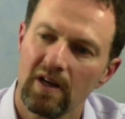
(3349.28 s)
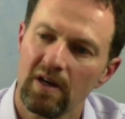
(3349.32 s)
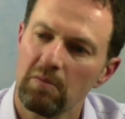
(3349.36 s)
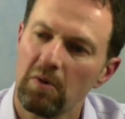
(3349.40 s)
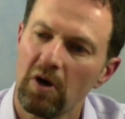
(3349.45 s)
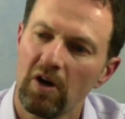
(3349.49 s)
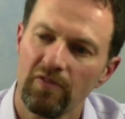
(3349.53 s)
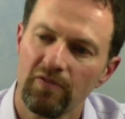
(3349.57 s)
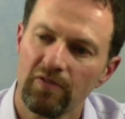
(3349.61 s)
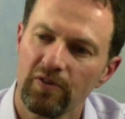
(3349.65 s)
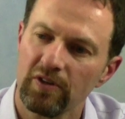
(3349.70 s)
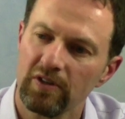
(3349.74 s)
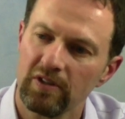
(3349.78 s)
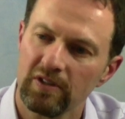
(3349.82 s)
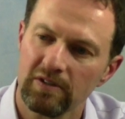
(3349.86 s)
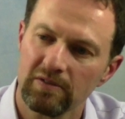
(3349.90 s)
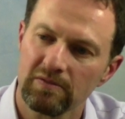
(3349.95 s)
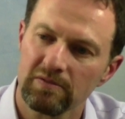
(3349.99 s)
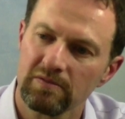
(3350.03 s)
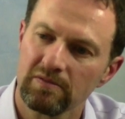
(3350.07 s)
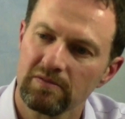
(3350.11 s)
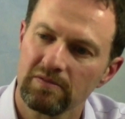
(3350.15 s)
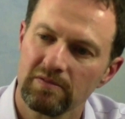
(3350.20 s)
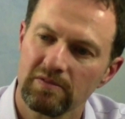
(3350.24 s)
I'm all
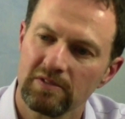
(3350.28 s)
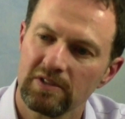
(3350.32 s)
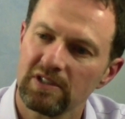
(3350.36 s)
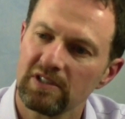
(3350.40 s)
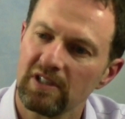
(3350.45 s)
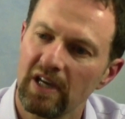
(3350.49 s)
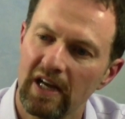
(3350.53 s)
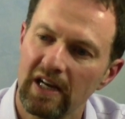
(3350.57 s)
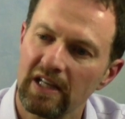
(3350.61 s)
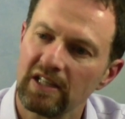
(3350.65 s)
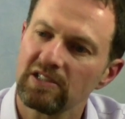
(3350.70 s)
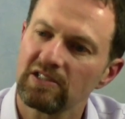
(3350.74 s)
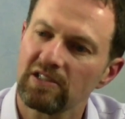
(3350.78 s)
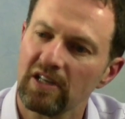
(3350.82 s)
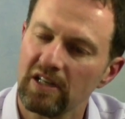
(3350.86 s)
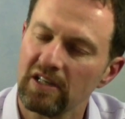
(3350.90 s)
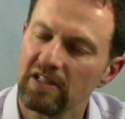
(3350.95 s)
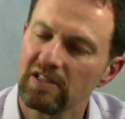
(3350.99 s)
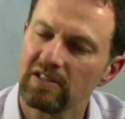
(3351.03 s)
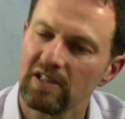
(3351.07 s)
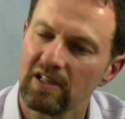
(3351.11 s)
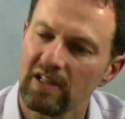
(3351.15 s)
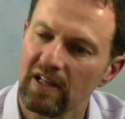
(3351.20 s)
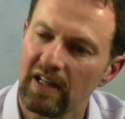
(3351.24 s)
for designing
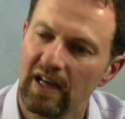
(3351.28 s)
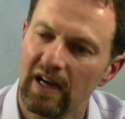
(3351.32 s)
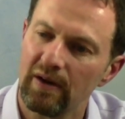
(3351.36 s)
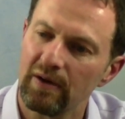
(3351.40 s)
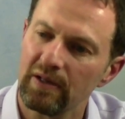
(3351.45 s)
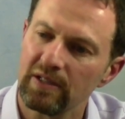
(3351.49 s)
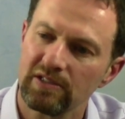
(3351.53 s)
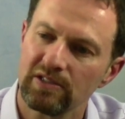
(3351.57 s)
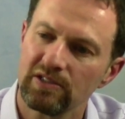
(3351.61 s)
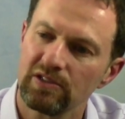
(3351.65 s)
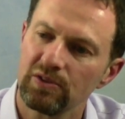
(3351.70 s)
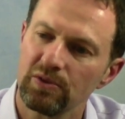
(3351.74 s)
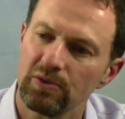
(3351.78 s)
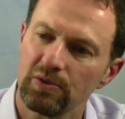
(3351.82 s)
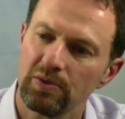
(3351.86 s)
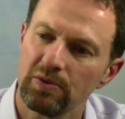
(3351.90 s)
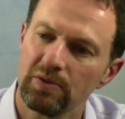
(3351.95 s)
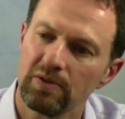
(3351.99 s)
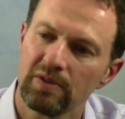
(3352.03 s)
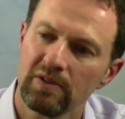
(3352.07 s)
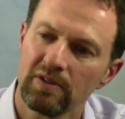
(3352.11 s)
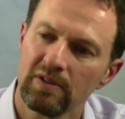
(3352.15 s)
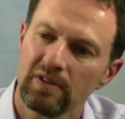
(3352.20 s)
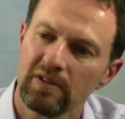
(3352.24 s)
studies that allow us
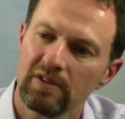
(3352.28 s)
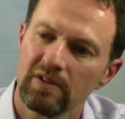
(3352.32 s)
to